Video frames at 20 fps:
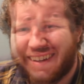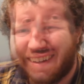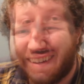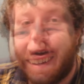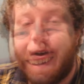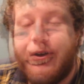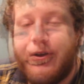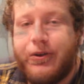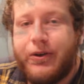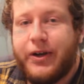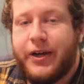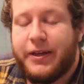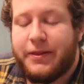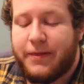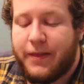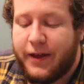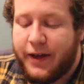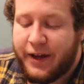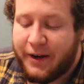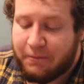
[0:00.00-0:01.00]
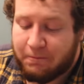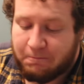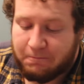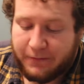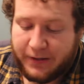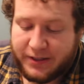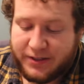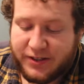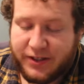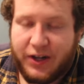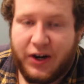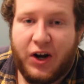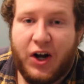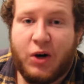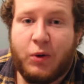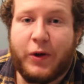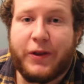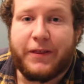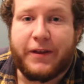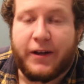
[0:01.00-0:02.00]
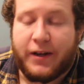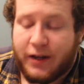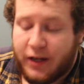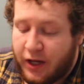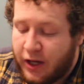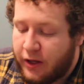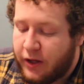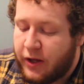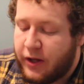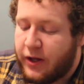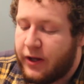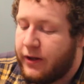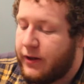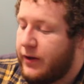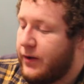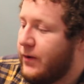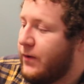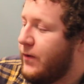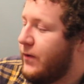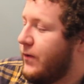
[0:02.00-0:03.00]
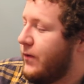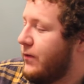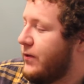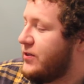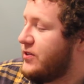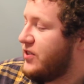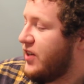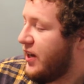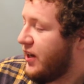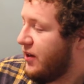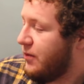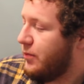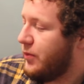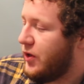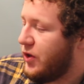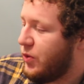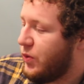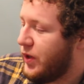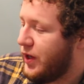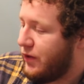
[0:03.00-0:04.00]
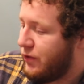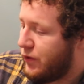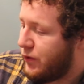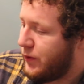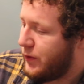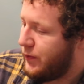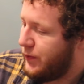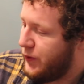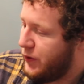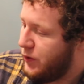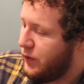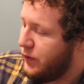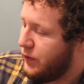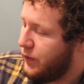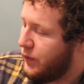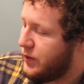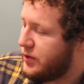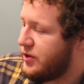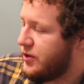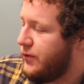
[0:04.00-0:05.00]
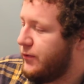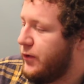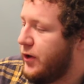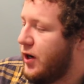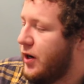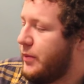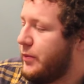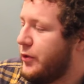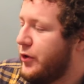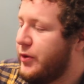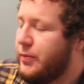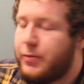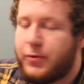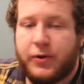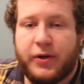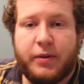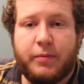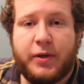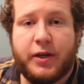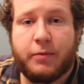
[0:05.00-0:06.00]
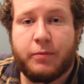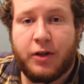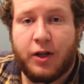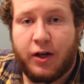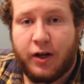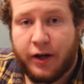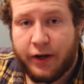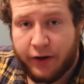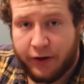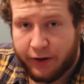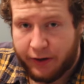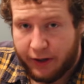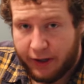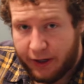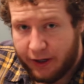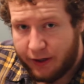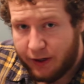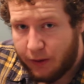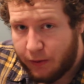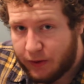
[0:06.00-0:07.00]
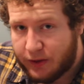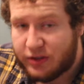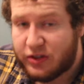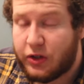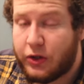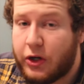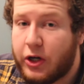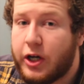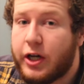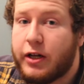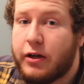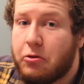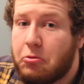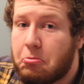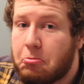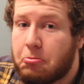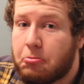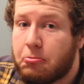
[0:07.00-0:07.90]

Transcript: Alright then, let's get on with it. The second beer we ever reviewed was the Farmery Premium Lager, and it was good.